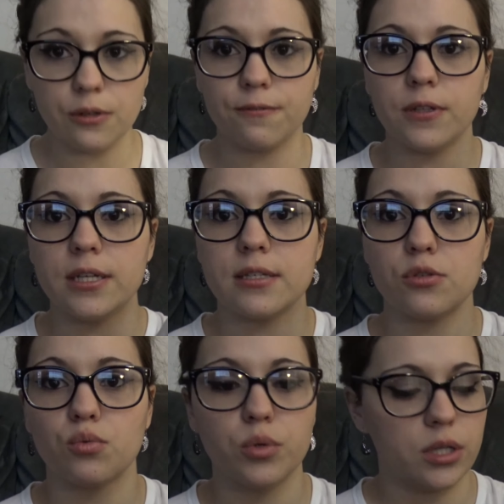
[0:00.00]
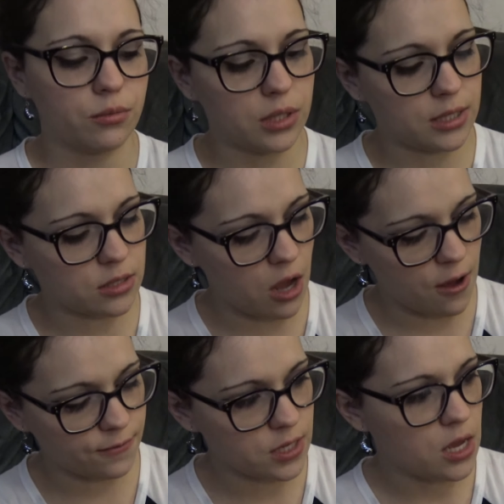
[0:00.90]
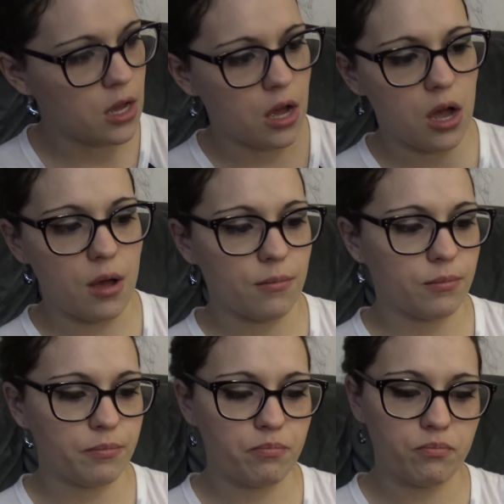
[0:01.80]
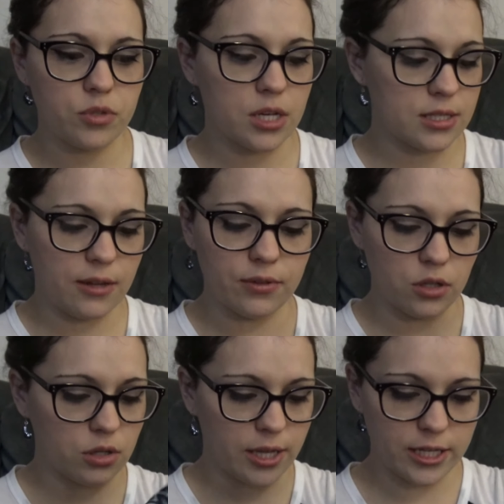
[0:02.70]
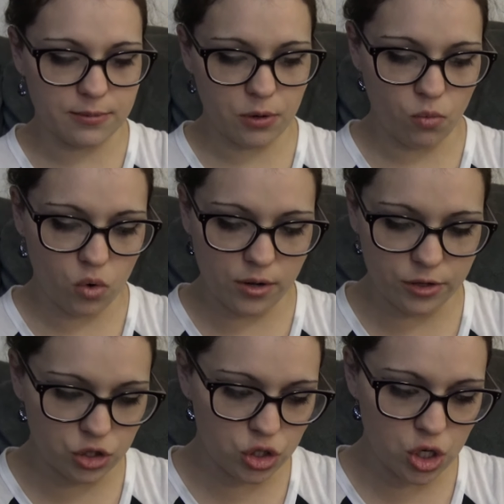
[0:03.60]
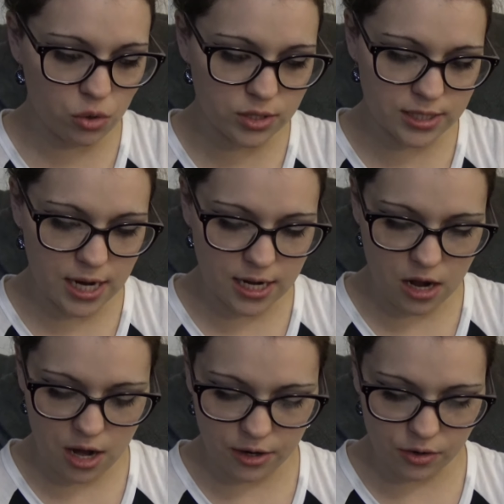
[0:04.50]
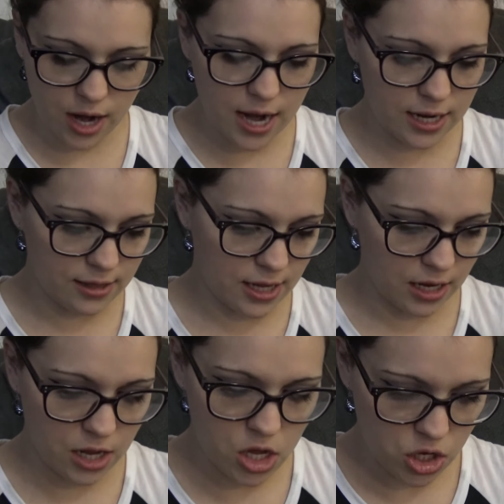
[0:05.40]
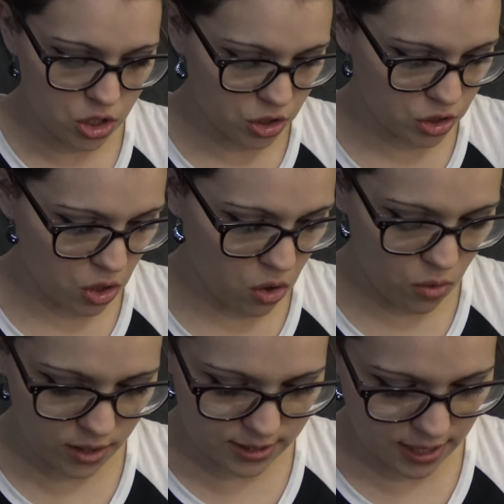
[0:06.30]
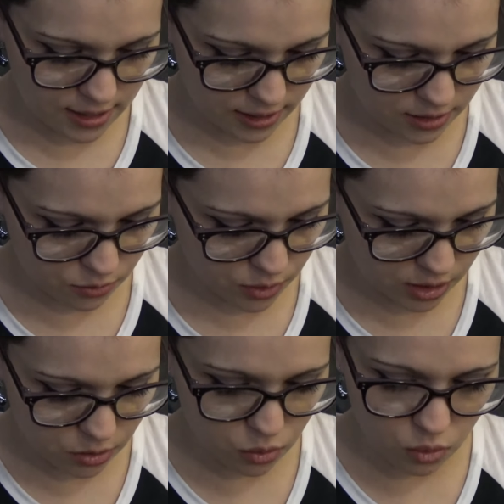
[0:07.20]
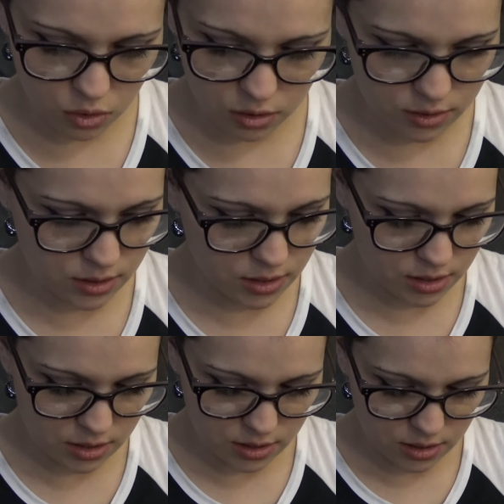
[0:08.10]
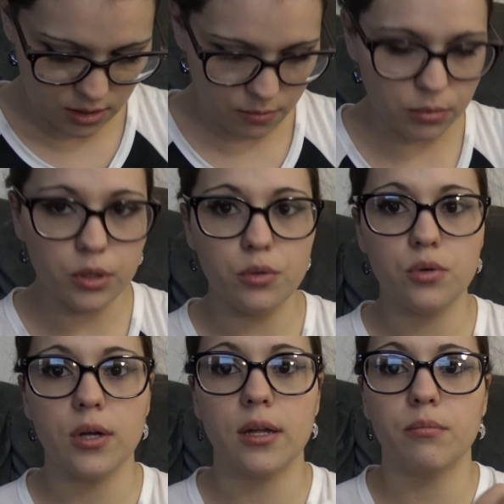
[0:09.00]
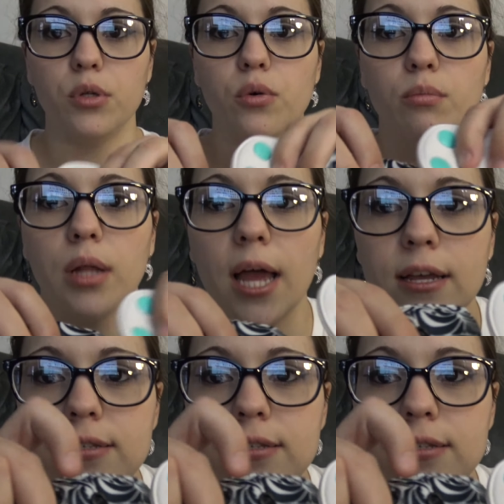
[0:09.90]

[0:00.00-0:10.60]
The fleece is really, really soft. Um, doesn't even look like it's been worn. There's no staining on it or anything. So, and it's got like the really cool blue, blue and black